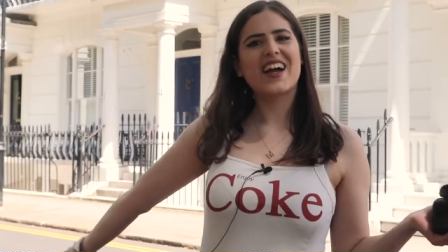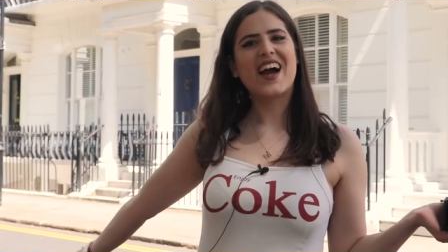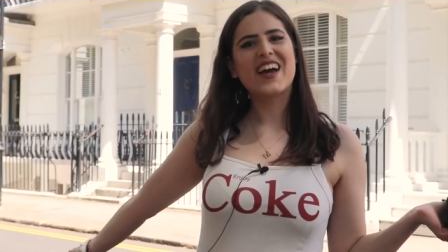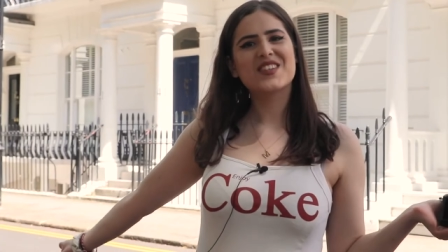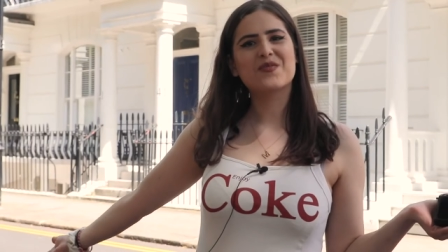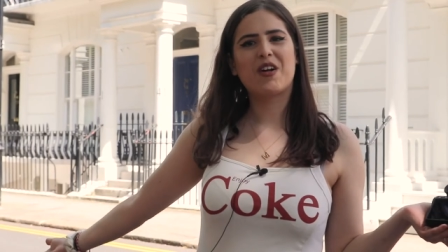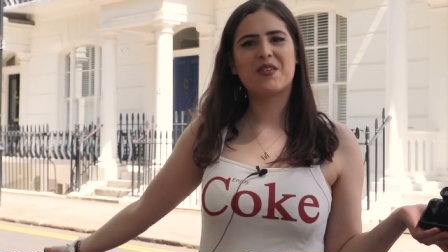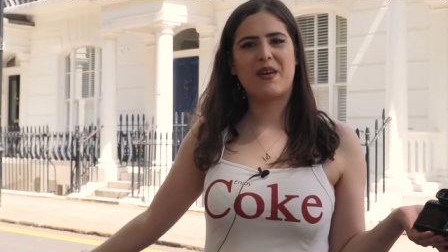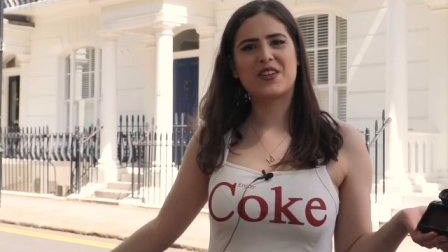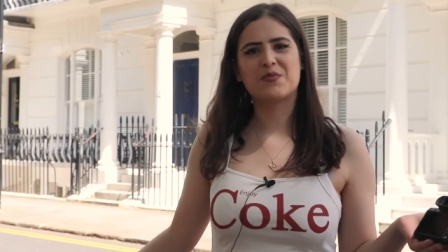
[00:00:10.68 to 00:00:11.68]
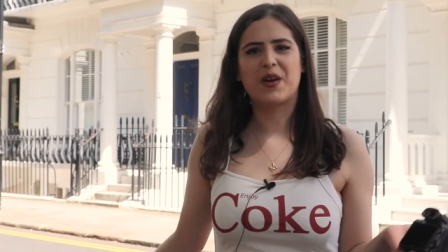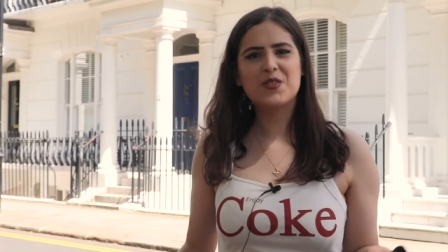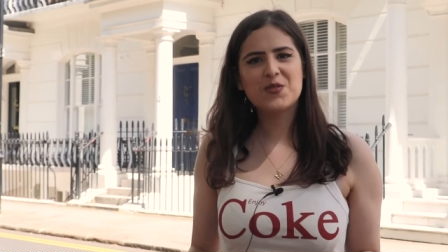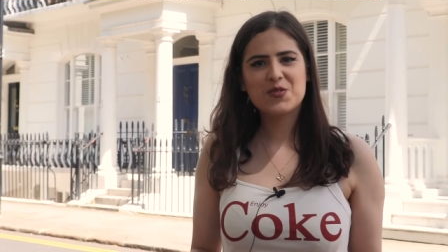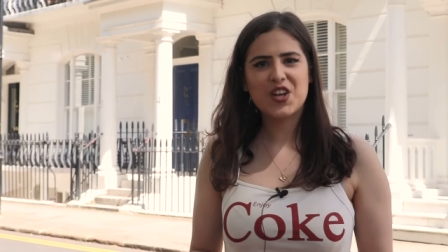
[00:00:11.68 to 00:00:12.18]
guys, welcome back to my
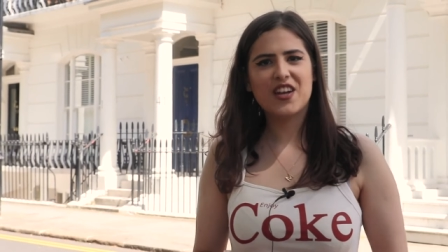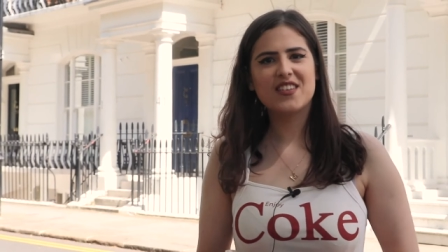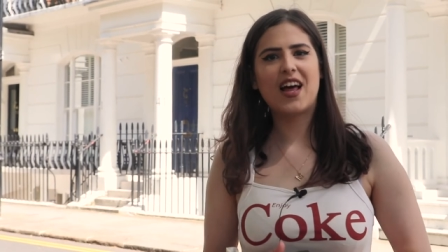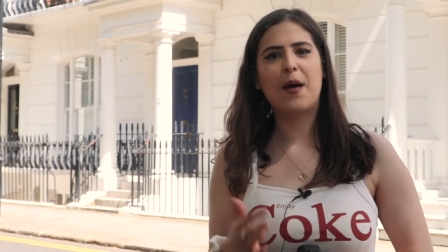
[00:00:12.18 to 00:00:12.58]
YouTube channel.